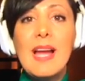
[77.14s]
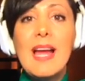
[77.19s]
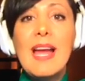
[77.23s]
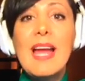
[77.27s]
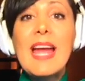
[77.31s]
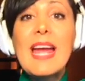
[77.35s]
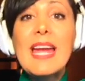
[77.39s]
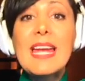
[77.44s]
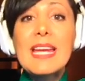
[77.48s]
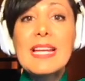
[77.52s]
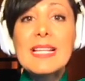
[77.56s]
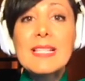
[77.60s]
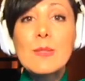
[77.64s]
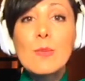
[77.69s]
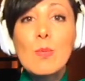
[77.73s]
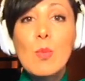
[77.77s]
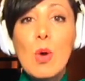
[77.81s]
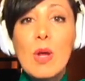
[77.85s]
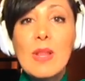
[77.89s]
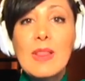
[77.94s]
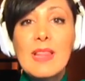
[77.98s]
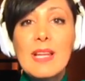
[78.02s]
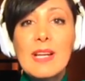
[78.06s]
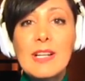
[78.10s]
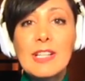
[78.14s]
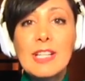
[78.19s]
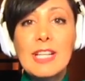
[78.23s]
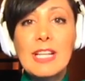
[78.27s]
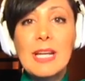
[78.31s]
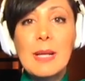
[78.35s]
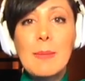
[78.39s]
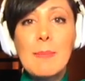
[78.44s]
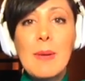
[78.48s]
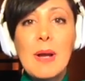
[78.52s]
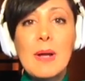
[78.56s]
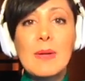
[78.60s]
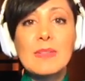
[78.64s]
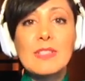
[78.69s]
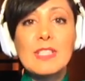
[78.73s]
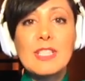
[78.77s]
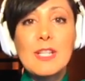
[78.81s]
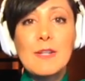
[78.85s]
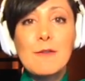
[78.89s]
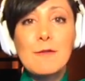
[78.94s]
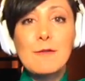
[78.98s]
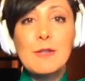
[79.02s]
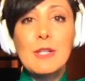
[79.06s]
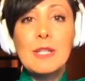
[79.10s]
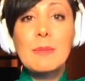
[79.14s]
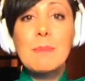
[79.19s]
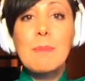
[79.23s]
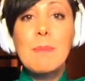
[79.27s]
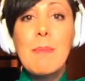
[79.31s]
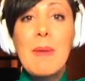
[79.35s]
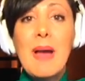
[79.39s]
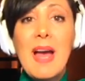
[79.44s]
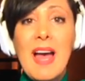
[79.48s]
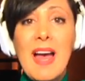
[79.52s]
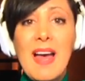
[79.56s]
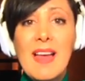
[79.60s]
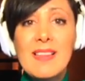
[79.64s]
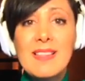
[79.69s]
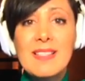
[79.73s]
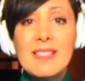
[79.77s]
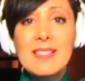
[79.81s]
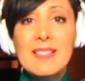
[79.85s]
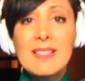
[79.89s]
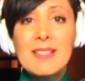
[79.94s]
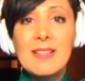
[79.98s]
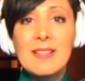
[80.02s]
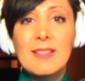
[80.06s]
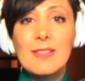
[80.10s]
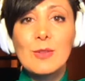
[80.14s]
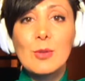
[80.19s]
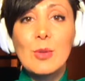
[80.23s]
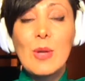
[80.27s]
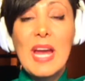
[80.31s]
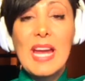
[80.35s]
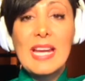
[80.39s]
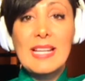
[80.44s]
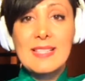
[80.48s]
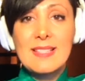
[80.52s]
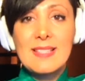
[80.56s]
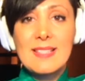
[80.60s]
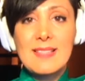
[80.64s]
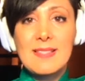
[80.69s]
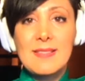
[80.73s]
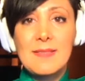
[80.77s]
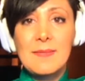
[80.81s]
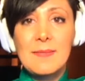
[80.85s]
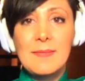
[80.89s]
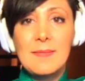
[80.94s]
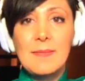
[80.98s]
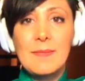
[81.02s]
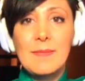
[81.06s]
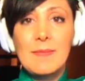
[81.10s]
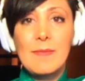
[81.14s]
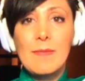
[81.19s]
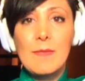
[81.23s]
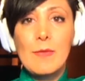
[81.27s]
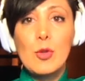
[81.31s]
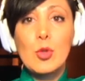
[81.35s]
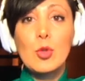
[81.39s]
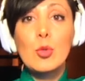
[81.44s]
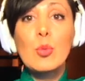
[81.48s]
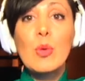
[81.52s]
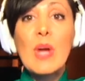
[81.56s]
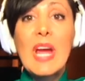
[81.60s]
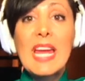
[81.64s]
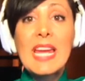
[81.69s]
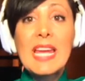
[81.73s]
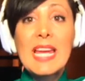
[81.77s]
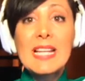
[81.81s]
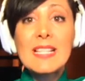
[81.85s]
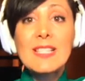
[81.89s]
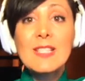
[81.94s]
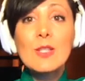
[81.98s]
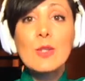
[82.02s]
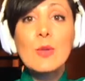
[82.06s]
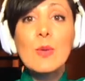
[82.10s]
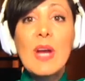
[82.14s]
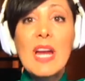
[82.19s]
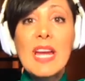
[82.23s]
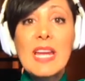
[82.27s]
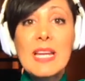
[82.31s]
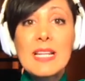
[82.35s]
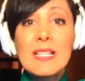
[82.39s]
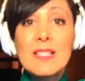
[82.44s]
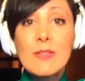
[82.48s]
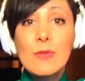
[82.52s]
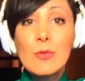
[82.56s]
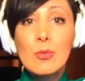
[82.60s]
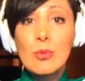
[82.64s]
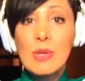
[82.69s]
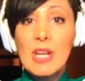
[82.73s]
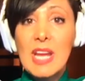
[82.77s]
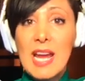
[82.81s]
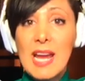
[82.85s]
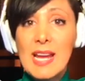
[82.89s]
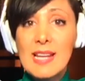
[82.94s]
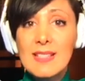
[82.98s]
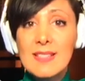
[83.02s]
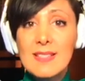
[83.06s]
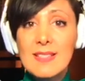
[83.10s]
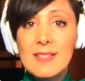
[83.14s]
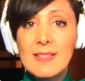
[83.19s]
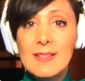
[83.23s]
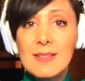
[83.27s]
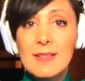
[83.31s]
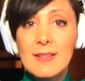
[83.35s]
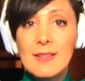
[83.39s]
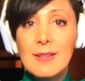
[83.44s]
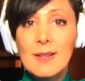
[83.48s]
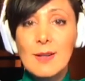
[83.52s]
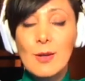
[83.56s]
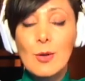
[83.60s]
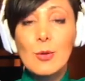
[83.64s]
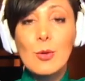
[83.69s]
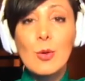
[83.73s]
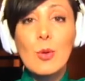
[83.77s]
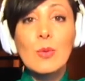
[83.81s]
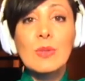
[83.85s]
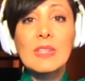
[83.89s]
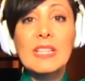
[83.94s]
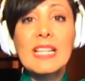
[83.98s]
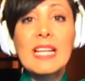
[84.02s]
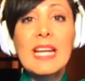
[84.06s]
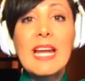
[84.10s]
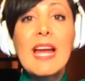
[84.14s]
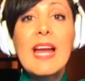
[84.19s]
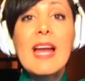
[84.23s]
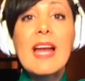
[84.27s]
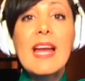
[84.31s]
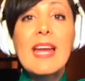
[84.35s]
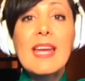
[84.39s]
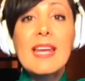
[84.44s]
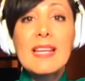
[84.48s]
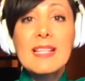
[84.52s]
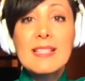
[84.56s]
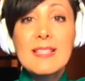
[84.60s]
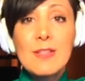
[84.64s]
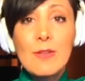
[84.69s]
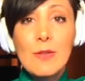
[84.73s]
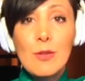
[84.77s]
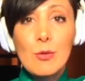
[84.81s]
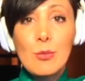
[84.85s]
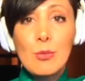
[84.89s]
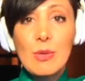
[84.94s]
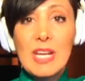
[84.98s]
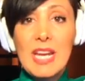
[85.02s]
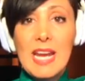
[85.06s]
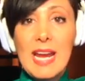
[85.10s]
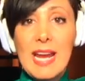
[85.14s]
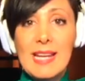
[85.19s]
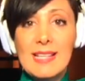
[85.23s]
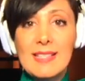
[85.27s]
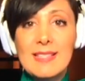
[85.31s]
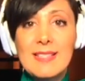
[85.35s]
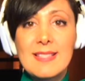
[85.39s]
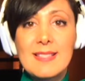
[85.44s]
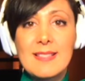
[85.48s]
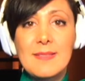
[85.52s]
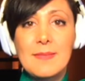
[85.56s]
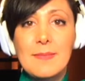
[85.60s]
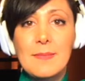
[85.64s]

AS1 learning about different paths to X through AS2, AS3X, or only AS3X.